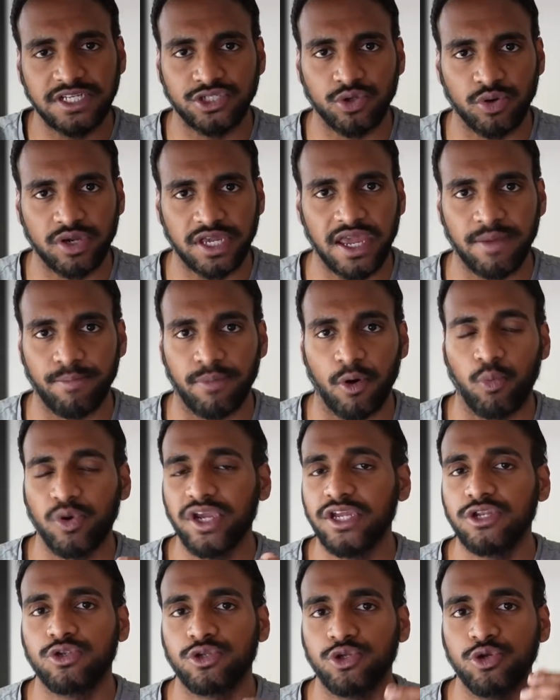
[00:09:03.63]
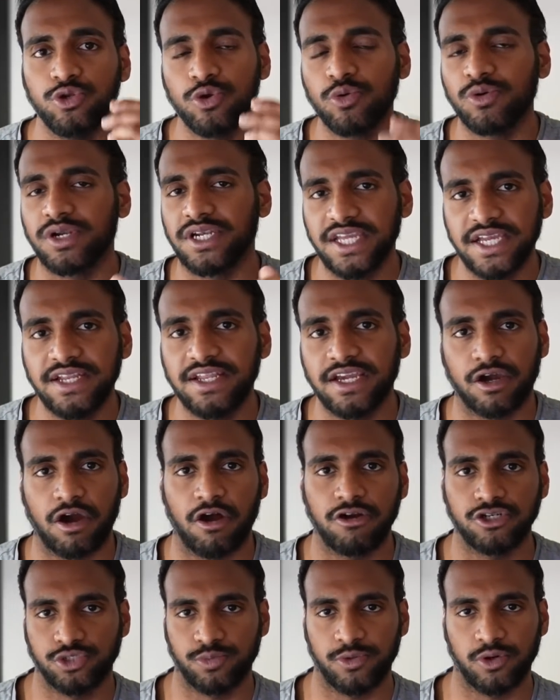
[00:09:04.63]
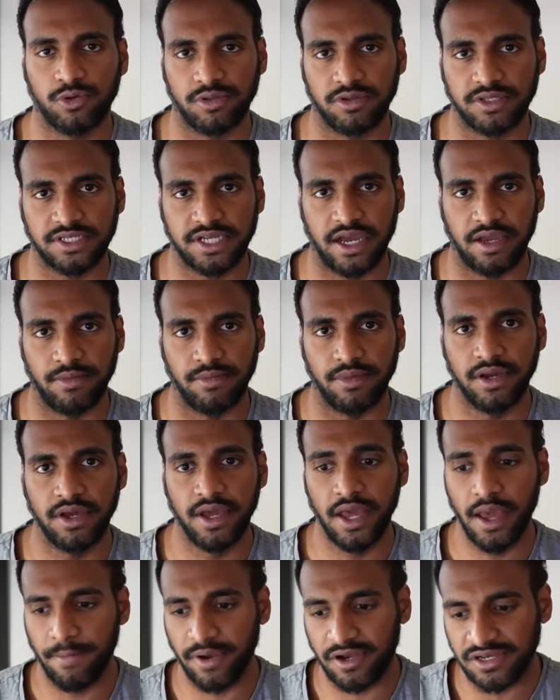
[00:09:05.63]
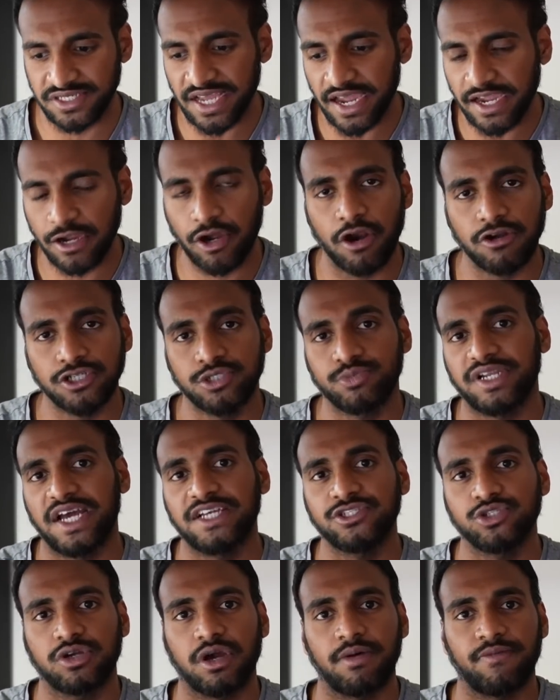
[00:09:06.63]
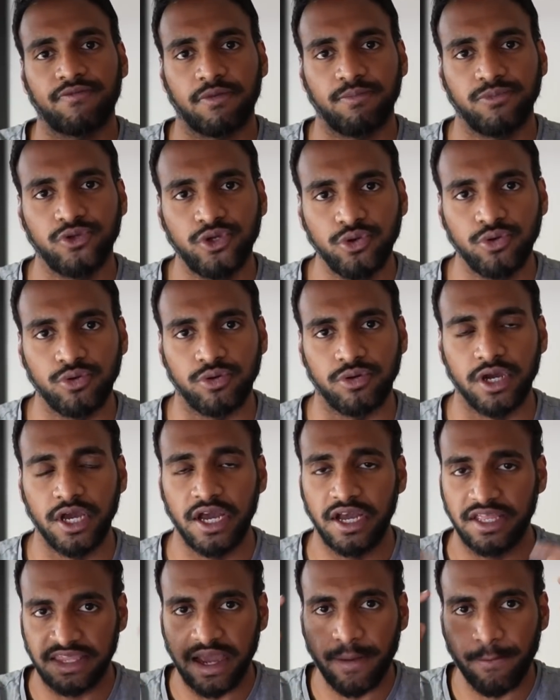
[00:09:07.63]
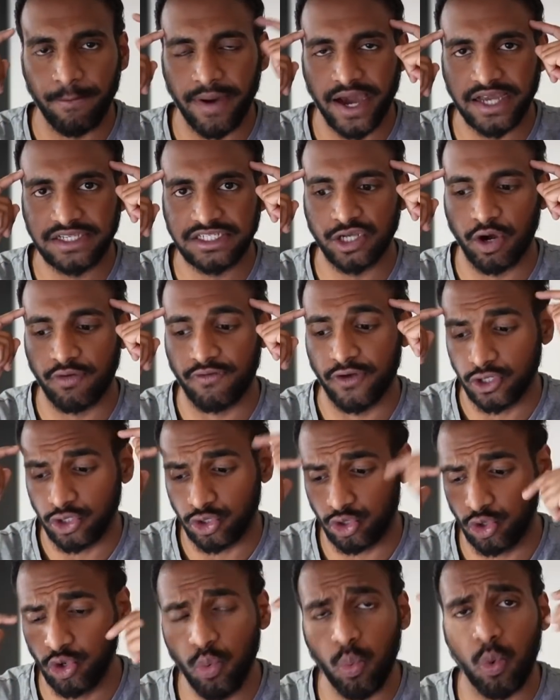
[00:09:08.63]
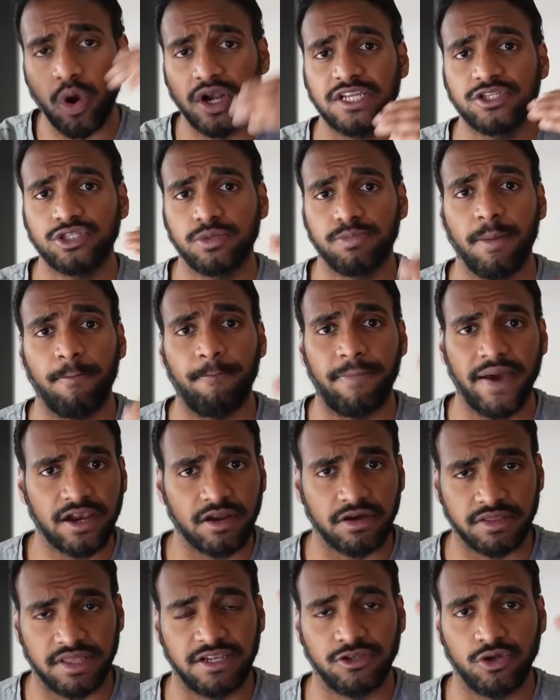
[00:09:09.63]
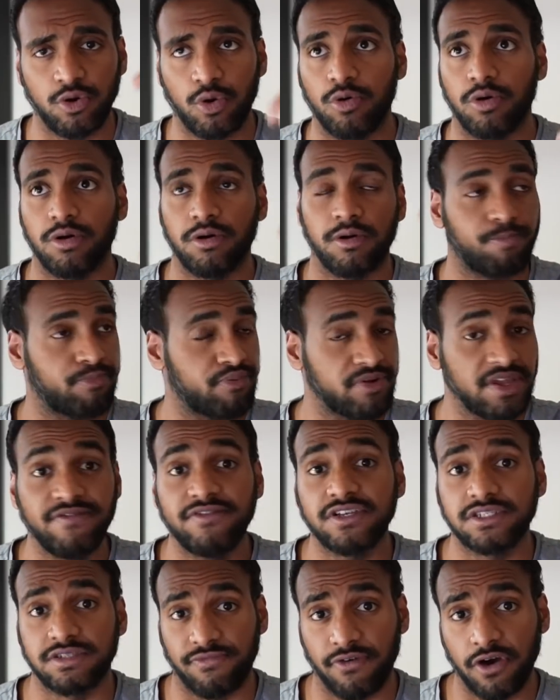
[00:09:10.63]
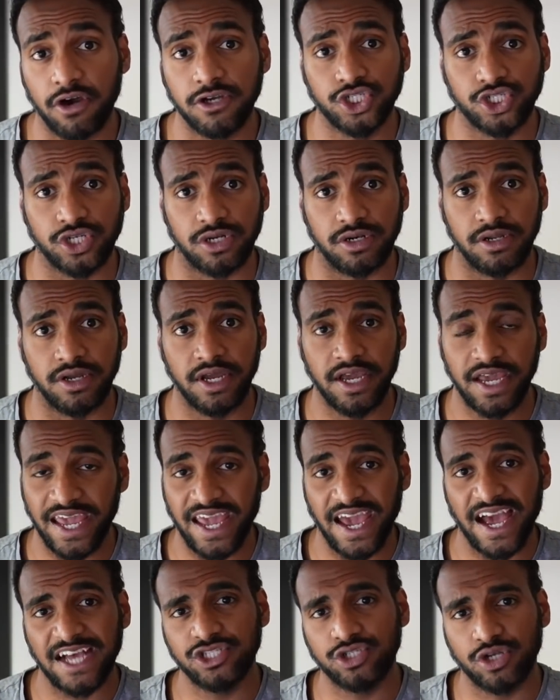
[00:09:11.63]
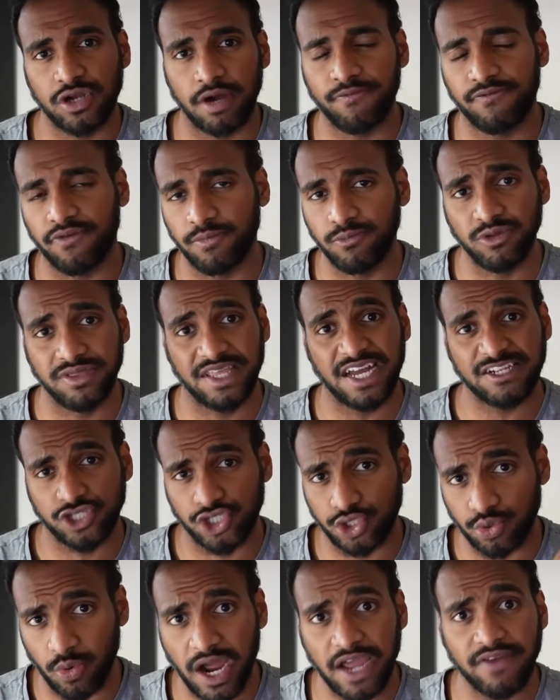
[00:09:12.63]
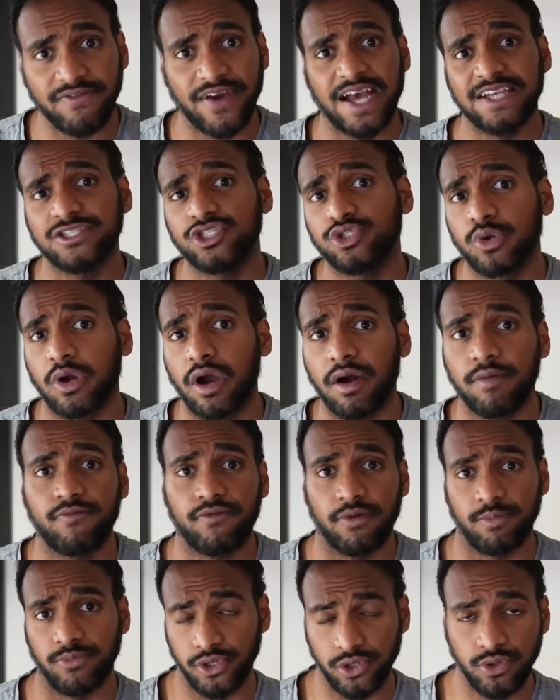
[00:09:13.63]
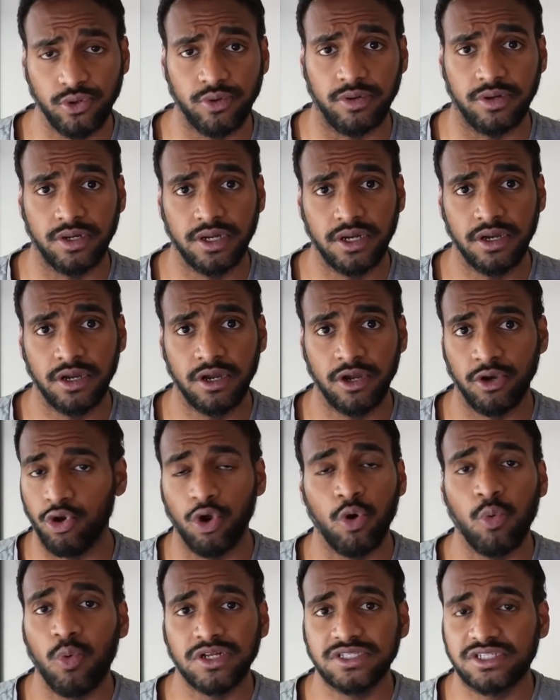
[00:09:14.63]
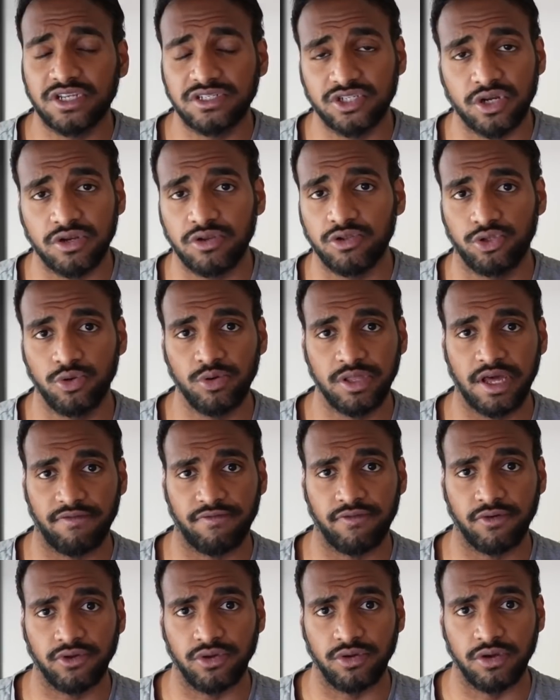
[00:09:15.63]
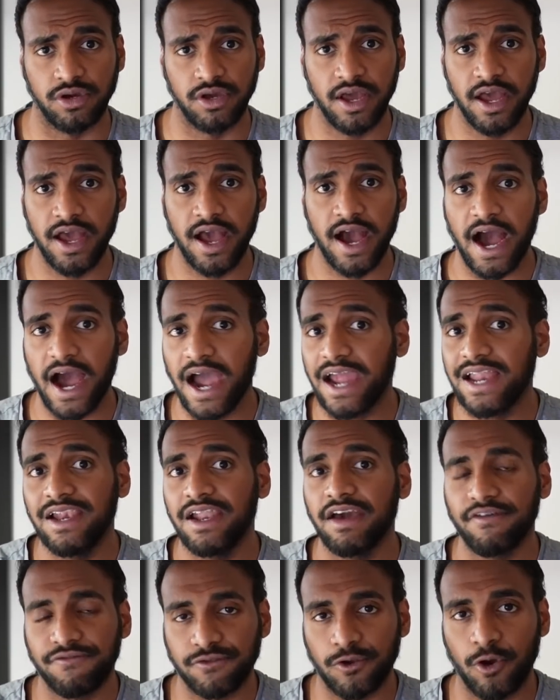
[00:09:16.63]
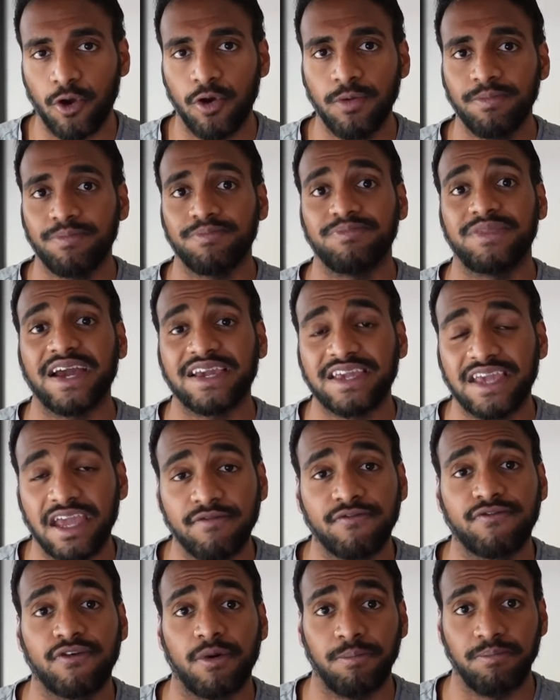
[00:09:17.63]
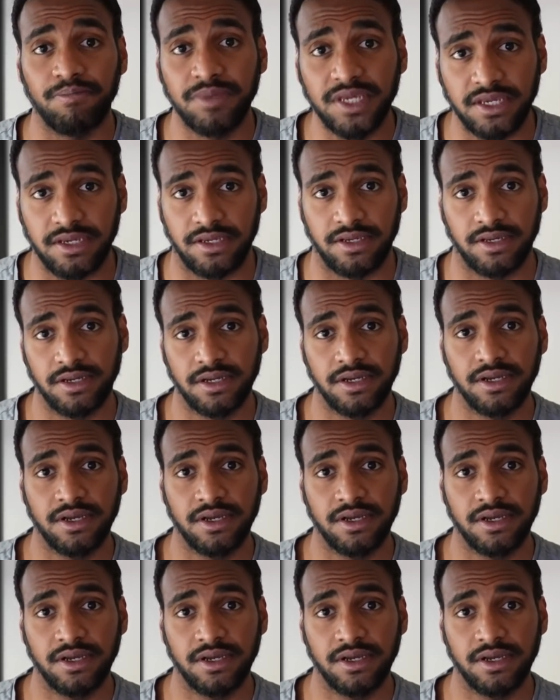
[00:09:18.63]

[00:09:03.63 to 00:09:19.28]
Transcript: is okay, but you don't need encouragement all the time because that encouragement has to come from you. That mindset of you wanting to be better than your previous version, it has to come from you. That drive has to come from you. No one's going to do that for you. I left home, that came from me.